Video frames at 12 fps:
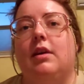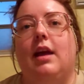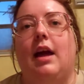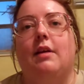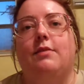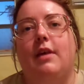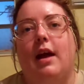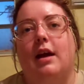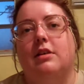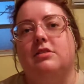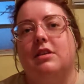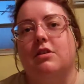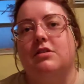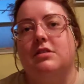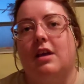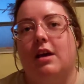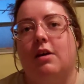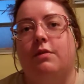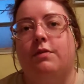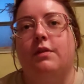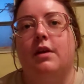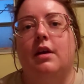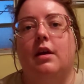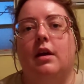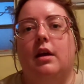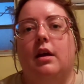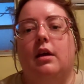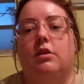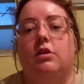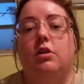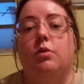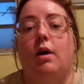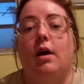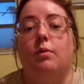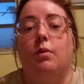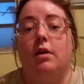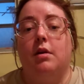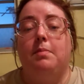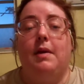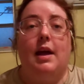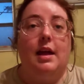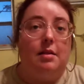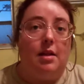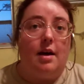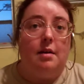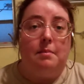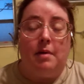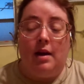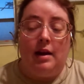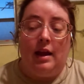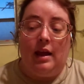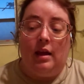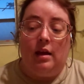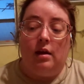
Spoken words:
to have to ask yourself, do I want to pay a lot of money